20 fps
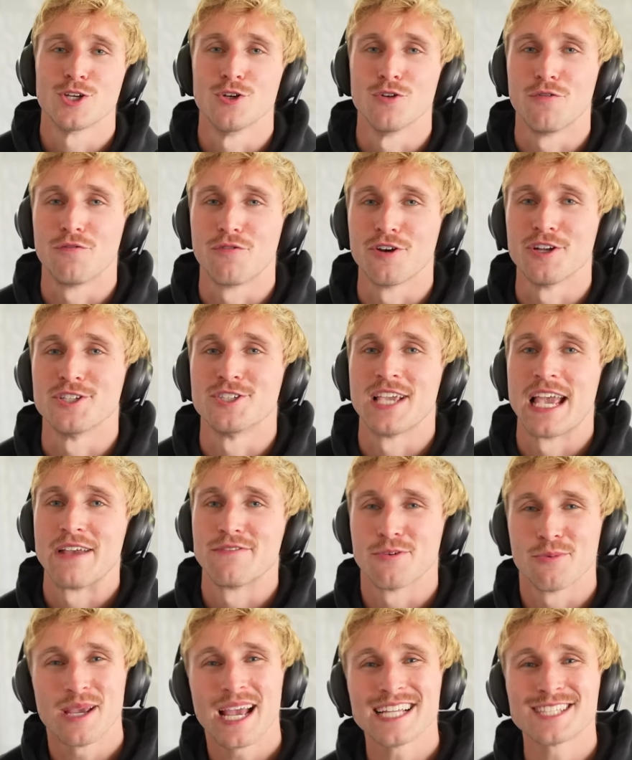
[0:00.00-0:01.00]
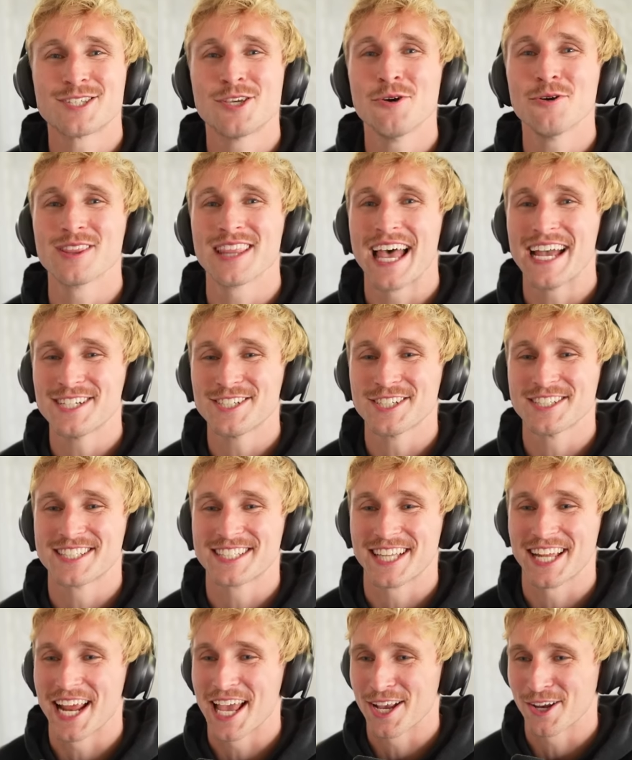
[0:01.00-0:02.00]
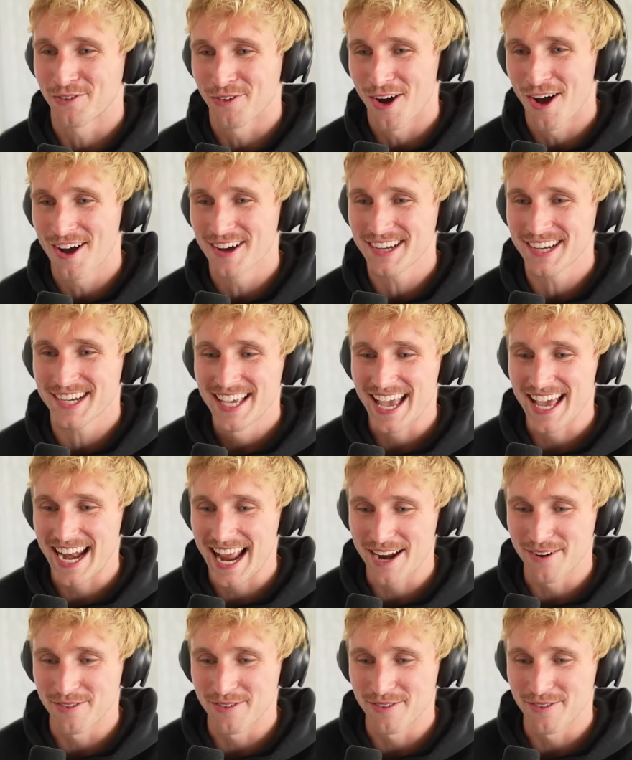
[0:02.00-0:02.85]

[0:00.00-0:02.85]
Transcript: New free safety. We got two legends today, Gronk and Ed